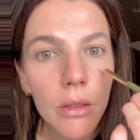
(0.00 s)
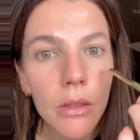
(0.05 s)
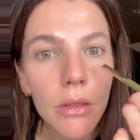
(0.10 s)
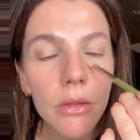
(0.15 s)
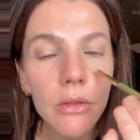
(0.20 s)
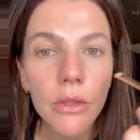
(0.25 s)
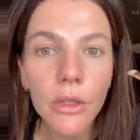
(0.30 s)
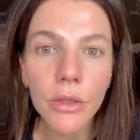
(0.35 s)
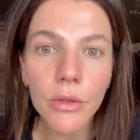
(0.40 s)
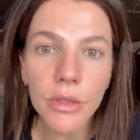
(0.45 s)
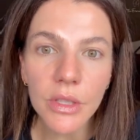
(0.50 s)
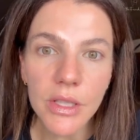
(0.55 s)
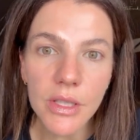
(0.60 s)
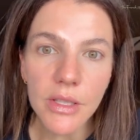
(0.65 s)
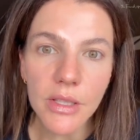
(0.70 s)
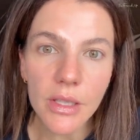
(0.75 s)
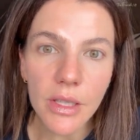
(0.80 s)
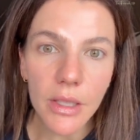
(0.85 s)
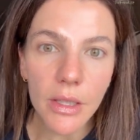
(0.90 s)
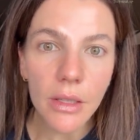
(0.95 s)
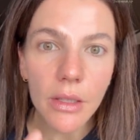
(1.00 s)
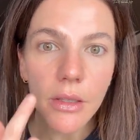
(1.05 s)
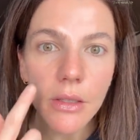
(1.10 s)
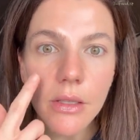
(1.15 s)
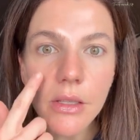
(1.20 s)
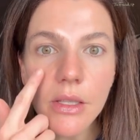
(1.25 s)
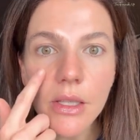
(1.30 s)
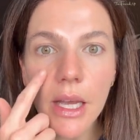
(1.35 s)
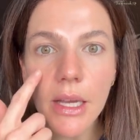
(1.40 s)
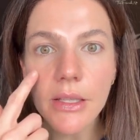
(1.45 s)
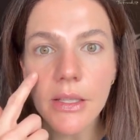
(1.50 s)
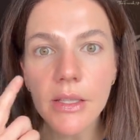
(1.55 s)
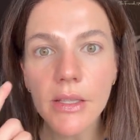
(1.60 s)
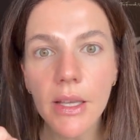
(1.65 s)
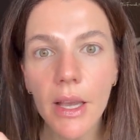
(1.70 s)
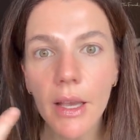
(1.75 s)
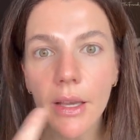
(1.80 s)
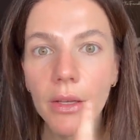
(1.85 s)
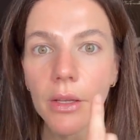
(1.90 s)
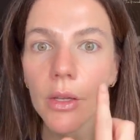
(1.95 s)
So you can see side to
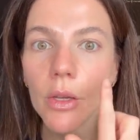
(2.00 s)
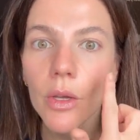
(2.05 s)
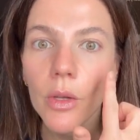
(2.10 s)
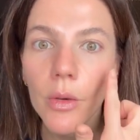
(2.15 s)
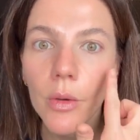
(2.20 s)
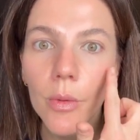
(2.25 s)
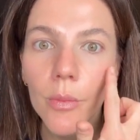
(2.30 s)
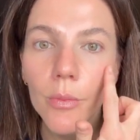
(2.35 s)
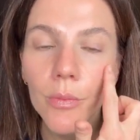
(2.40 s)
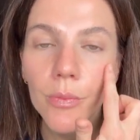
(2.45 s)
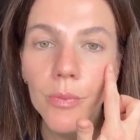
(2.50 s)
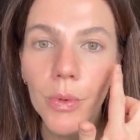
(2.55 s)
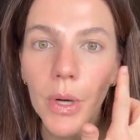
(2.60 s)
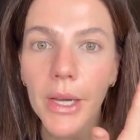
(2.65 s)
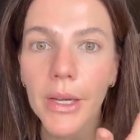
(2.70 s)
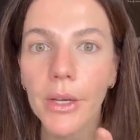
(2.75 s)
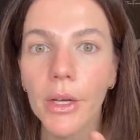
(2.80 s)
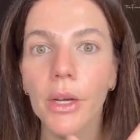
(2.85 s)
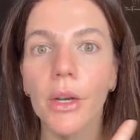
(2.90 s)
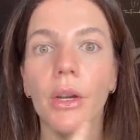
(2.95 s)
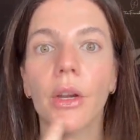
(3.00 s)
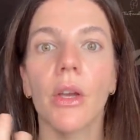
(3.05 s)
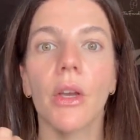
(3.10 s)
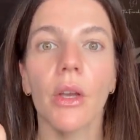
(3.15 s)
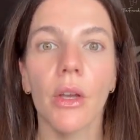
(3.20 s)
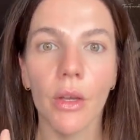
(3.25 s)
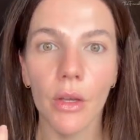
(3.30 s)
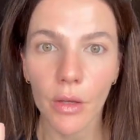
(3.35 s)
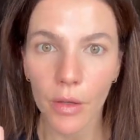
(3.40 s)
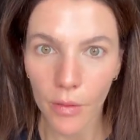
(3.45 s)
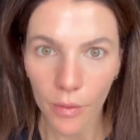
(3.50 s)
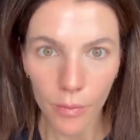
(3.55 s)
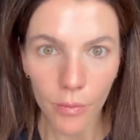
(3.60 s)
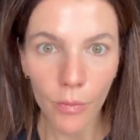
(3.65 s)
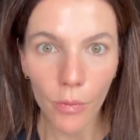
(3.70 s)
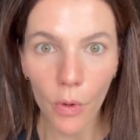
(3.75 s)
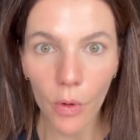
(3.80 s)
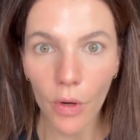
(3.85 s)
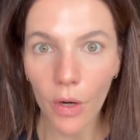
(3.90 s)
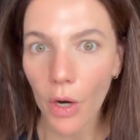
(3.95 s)
side, brighter,
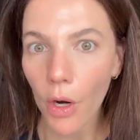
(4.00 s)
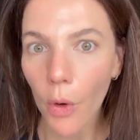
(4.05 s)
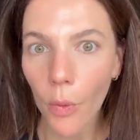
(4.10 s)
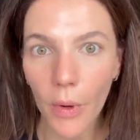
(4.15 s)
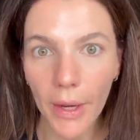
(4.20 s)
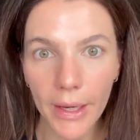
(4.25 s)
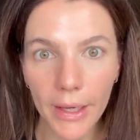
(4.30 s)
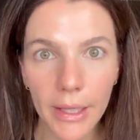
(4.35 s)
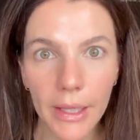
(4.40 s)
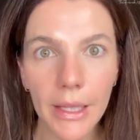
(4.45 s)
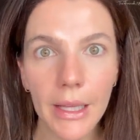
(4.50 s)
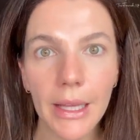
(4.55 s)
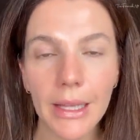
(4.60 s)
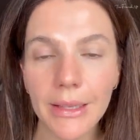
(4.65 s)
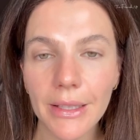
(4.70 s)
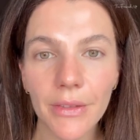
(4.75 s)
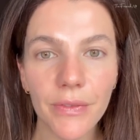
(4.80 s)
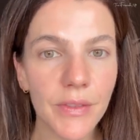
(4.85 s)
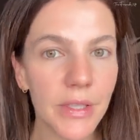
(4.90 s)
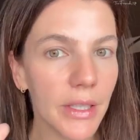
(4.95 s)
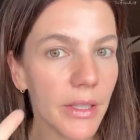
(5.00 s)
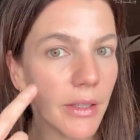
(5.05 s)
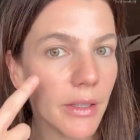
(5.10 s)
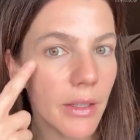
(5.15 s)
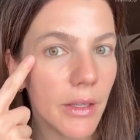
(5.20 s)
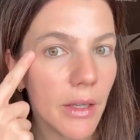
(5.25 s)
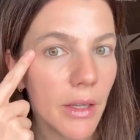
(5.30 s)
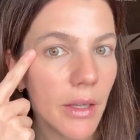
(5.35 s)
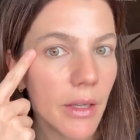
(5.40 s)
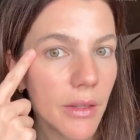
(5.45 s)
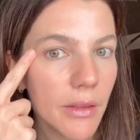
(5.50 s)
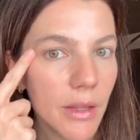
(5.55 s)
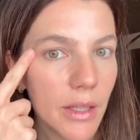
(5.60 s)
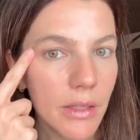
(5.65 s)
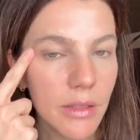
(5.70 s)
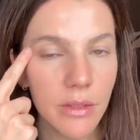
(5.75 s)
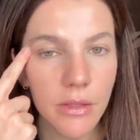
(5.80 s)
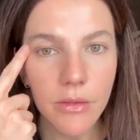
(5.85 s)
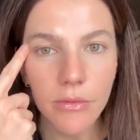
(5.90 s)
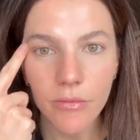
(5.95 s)
more awake, lifted.
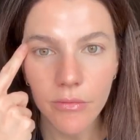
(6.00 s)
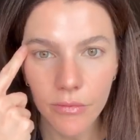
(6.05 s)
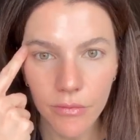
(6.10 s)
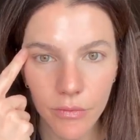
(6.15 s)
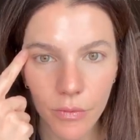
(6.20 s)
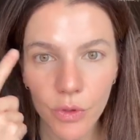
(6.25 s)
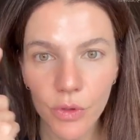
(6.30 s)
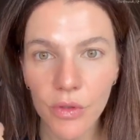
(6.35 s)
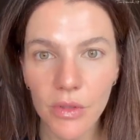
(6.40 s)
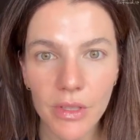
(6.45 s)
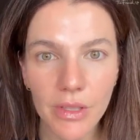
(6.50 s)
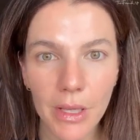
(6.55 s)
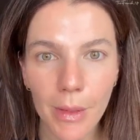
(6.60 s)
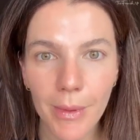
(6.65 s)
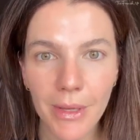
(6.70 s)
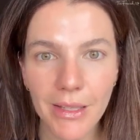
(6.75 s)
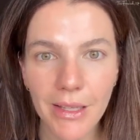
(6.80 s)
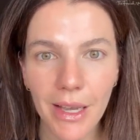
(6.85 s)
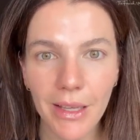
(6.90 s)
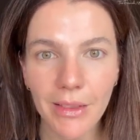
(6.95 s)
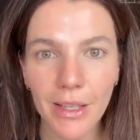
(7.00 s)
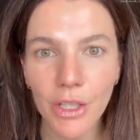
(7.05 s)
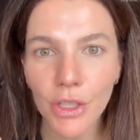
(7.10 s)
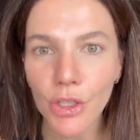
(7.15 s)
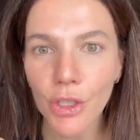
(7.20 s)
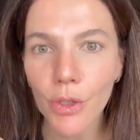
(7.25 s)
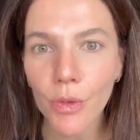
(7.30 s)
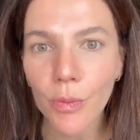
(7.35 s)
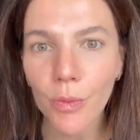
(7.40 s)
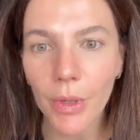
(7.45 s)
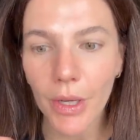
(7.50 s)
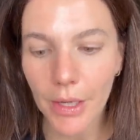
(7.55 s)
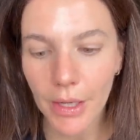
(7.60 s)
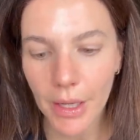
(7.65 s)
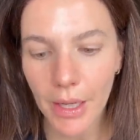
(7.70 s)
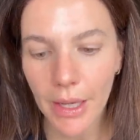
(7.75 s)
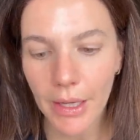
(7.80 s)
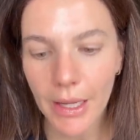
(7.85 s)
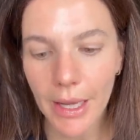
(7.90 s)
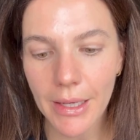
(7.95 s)
This will do the same exact thing too, but
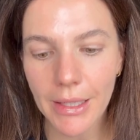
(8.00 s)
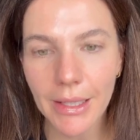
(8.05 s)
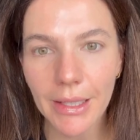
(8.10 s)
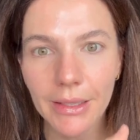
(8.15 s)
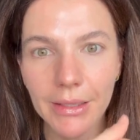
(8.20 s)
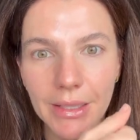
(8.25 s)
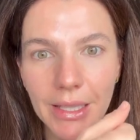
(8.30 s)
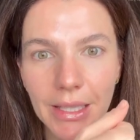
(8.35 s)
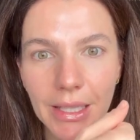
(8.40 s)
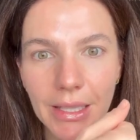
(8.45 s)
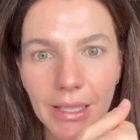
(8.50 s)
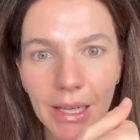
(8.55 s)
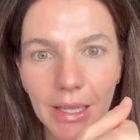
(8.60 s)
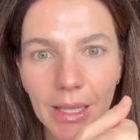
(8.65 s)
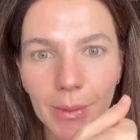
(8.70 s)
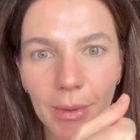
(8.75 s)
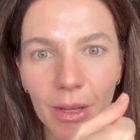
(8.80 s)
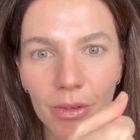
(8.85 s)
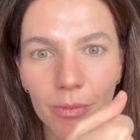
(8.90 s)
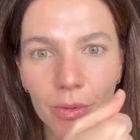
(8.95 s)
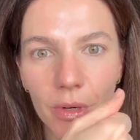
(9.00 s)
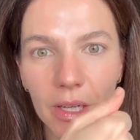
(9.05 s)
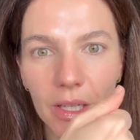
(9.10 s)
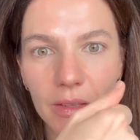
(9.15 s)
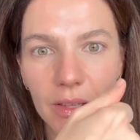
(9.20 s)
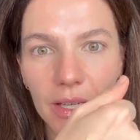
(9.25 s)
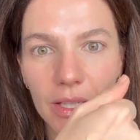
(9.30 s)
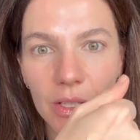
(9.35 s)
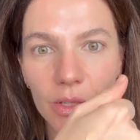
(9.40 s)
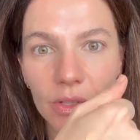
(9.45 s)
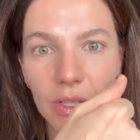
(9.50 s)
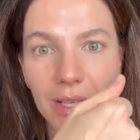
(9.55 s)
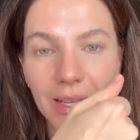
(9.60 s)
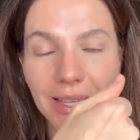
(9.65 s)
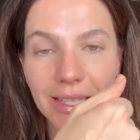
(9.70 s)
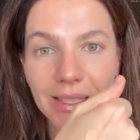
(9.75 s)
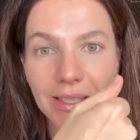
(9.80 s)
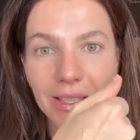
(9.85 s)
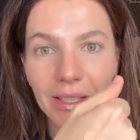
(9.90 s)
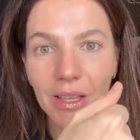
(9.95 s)
again, teeny tiny amount of product that I use, and I
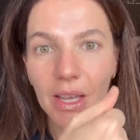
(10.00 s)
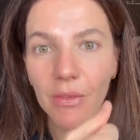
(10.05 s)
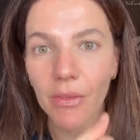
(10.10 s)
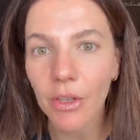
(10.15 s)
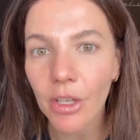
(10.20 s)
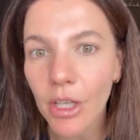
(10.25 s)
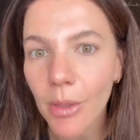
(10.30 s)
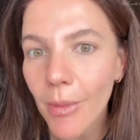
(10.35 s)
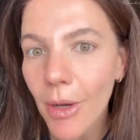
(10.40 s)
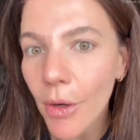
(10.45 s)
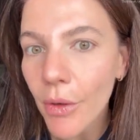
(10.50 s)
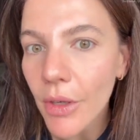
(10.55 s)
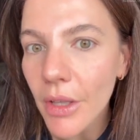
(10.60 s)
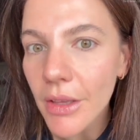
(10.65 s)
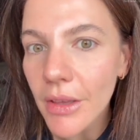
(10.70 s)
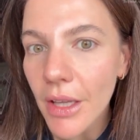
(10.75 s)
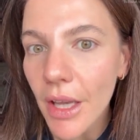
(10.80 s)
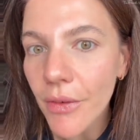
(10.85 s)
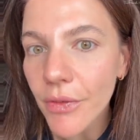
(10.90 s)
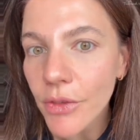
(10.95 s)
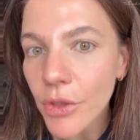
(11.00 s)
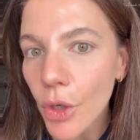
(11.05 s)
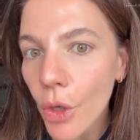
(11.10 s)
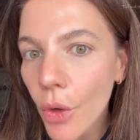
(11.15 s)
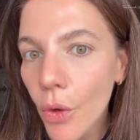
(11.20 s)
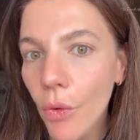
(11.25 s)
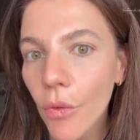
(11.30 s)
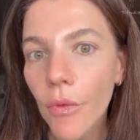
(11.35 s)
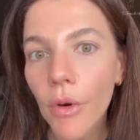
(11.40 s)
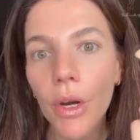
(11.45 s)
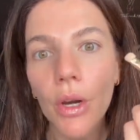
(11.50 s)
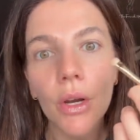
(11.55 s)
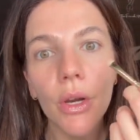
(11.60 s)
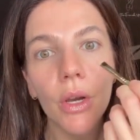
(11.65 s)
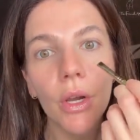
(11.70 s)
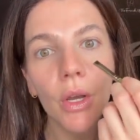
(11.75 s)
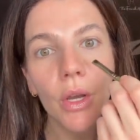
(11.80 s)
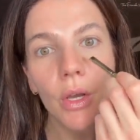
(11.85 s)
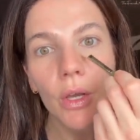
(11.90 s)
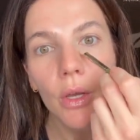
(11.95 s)
still have a good amount left over.
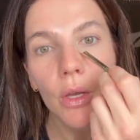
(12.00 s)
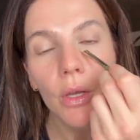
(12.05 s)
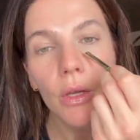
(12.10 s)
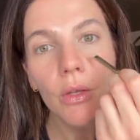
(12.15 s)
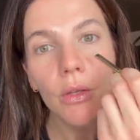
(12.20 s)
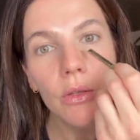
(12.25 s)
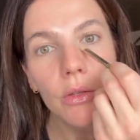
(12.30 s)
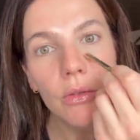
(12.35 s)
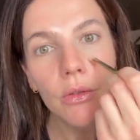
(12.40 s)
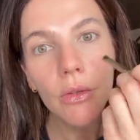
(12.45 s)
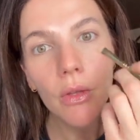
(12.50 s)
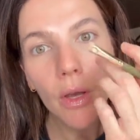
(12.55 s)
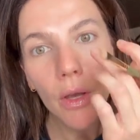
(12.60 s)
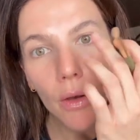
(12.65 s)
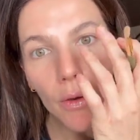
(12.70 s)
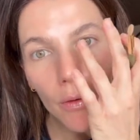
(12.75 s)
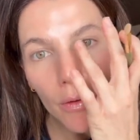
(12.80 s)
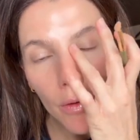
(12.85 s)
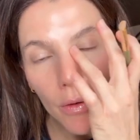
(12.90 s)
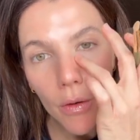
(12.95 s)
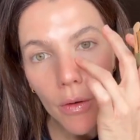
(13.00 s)
So,